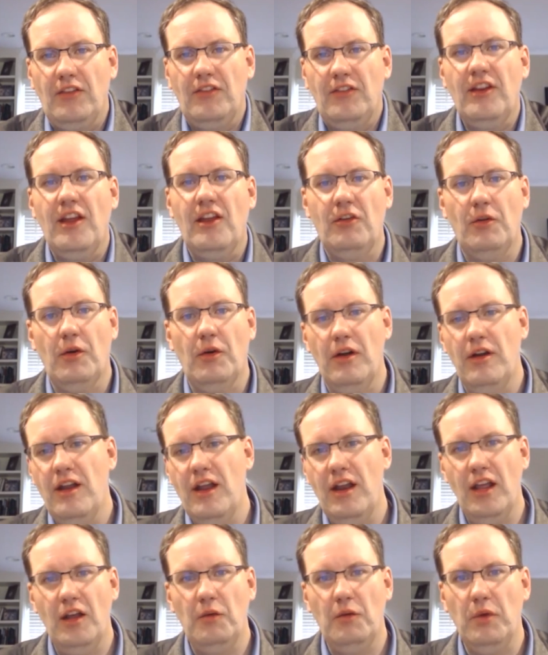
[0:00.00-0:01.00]
of sticking to our
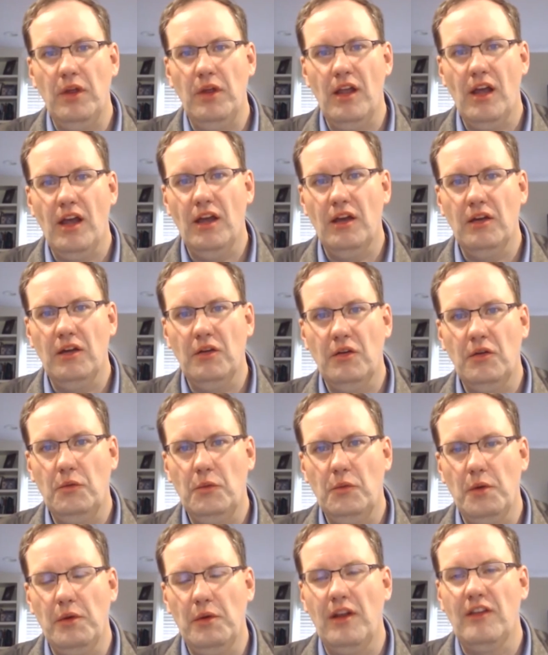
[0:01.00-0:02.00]
knitting. We uh, we
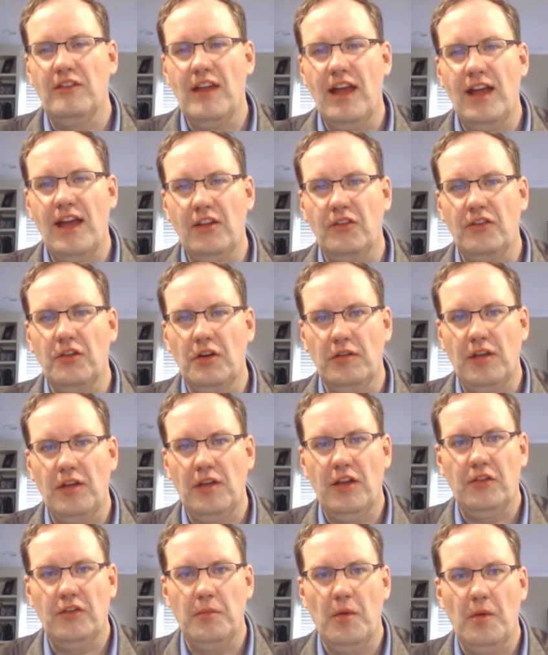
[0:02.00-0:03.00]
were designed to serve a lot
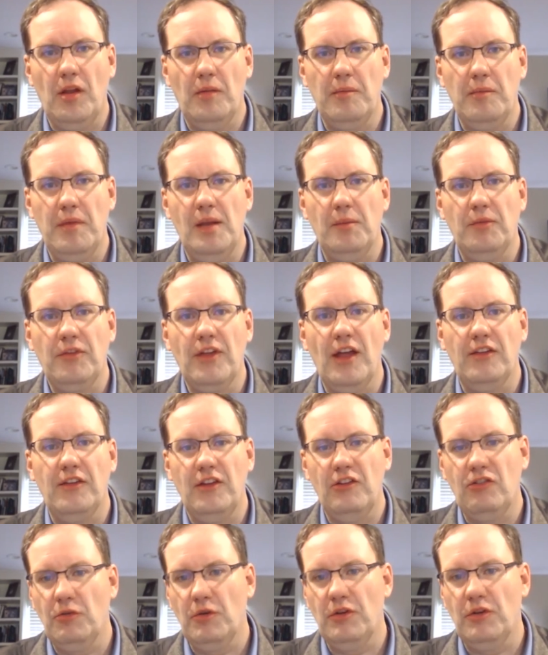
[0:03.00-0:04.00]
of small and medium-sized
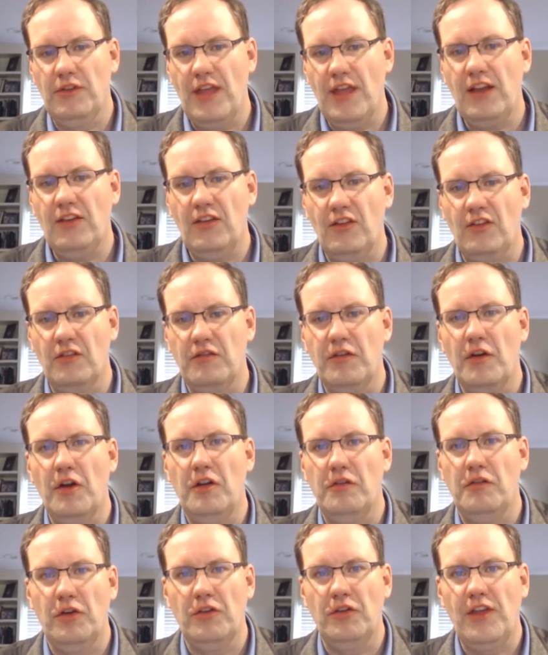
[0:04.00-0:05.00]
issuers, and that's it's a very
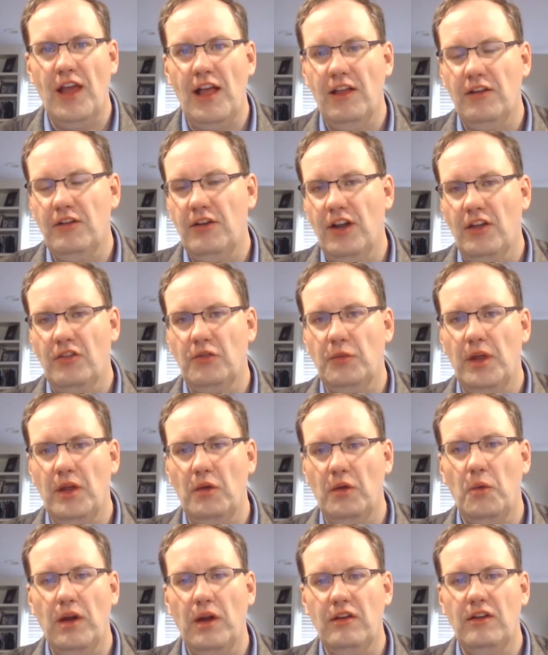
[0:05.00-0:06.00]
diverse calendar next week.
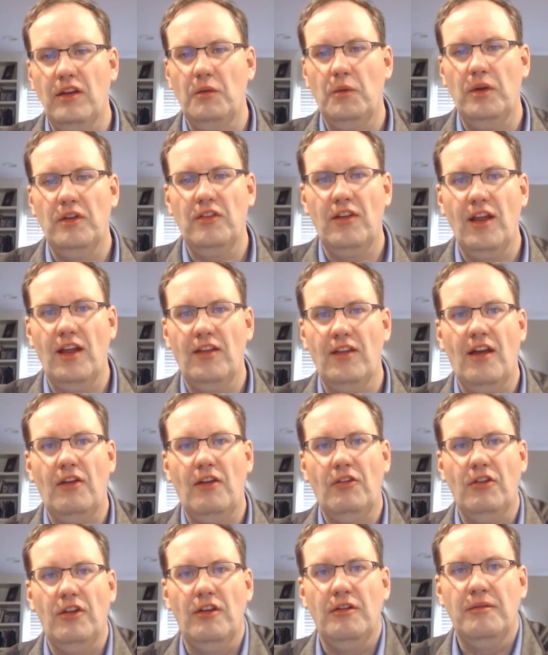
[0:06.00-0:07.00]
What uh, what stands out
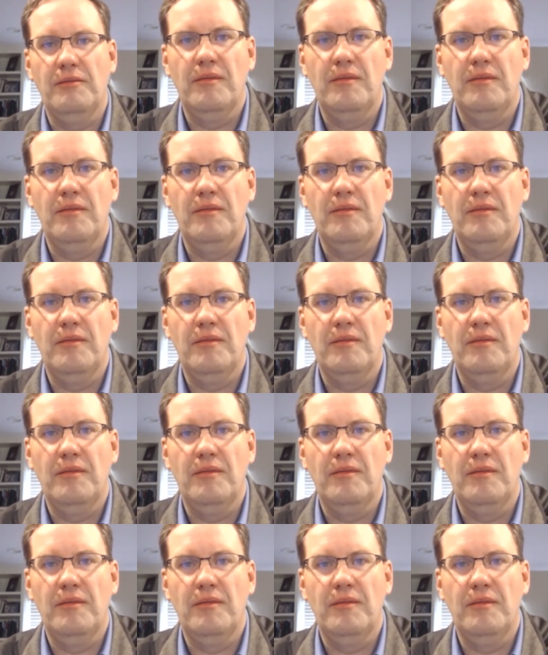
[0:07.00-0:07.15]
to you?